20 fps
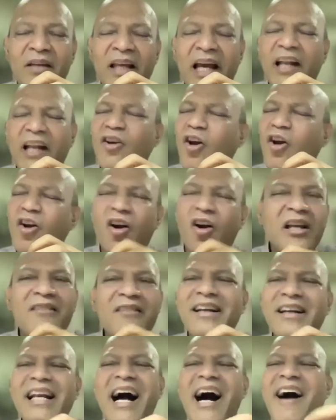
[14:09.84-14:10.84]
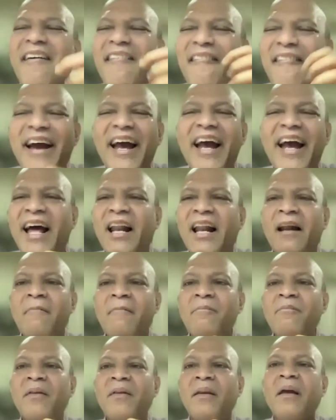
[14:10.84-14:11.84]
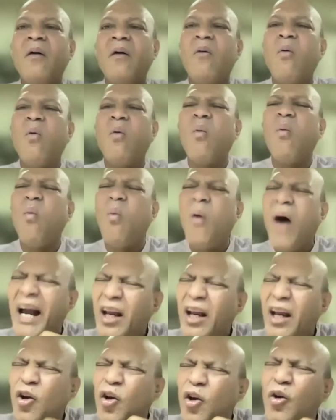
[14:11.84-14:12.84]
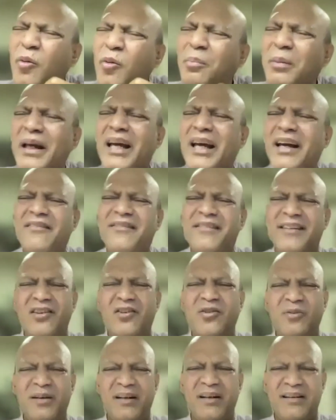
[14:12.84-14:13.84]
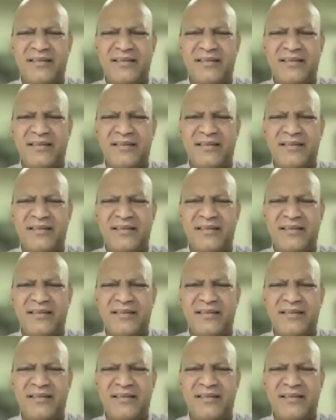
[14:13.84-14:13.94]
and you're not even aware, why do you behave this way?